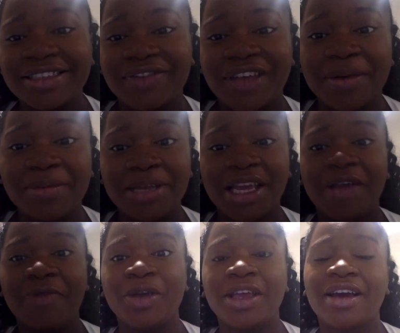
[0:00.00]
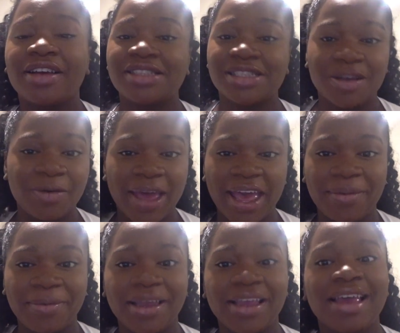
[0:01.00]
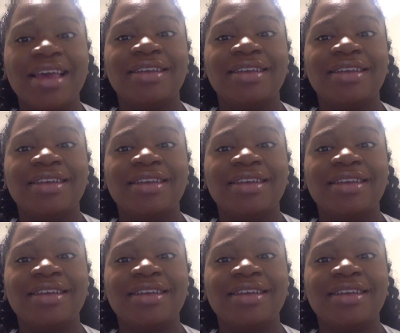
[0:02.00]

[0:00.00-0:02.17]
family, and we are so happy